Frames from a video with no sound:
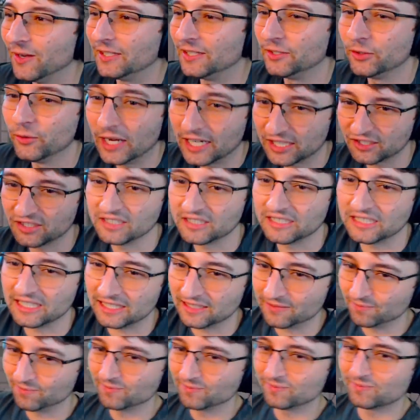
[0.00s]
I do actually
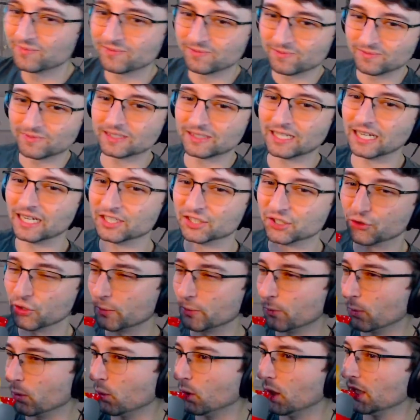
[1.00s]
need to drink
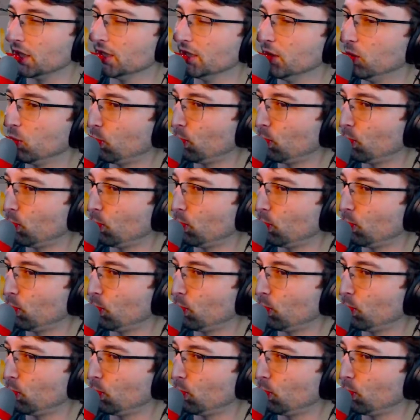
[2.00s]
more water.